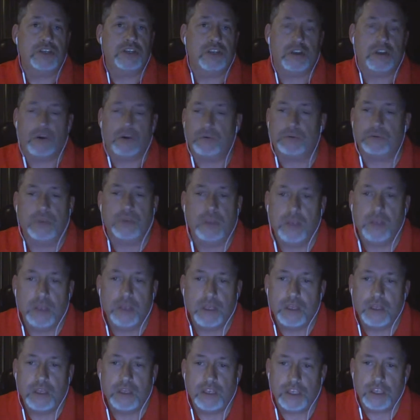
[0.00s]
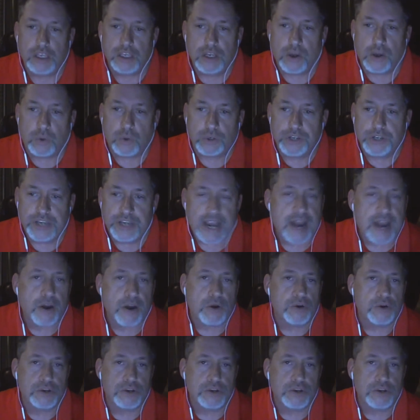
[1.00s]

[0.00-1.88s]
You don't narrow